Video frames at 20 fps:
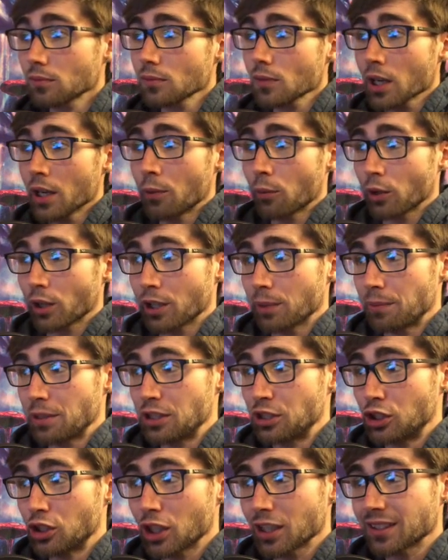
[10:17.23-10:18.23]
and we're going to be
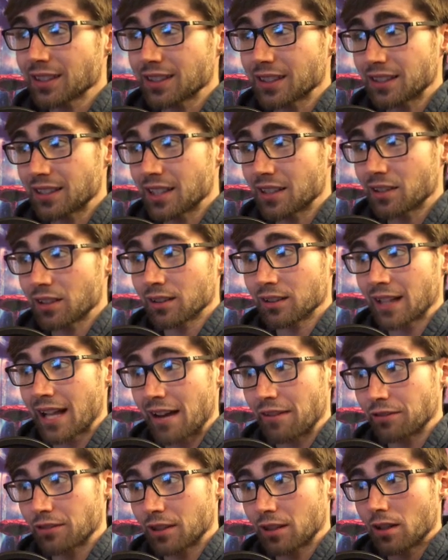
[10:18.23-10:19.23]
just to the
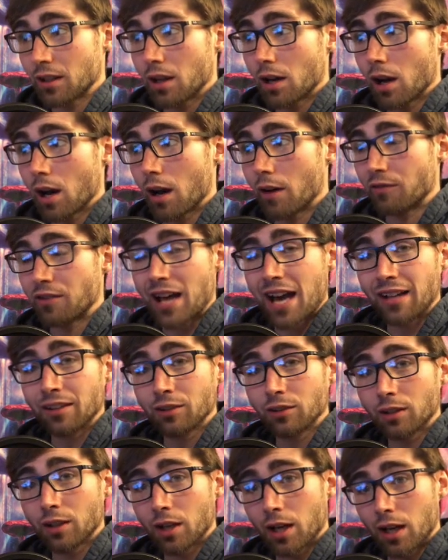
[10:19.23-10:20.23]
left of that,
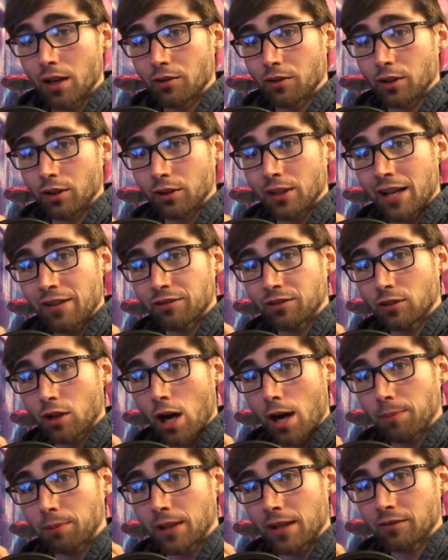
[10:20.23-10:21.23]
the
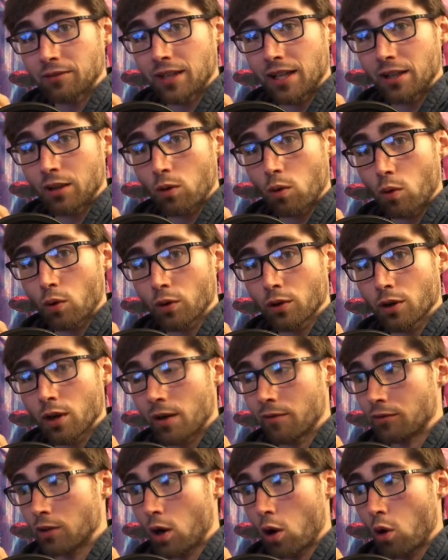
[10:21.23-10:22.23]
top left hand corner
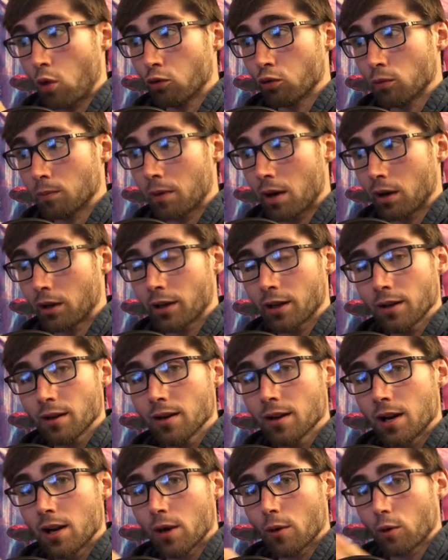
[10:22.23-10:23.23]
of the oval bunker.
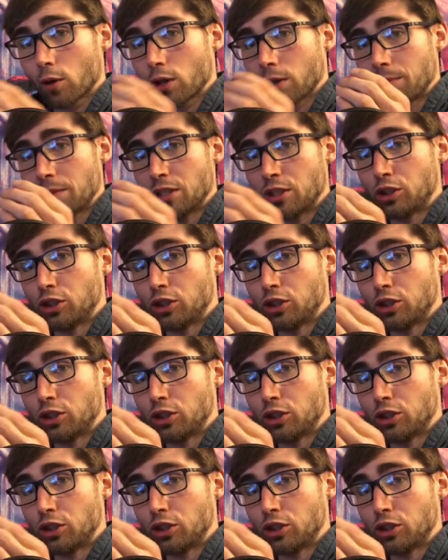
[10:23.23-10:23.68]
We're going to be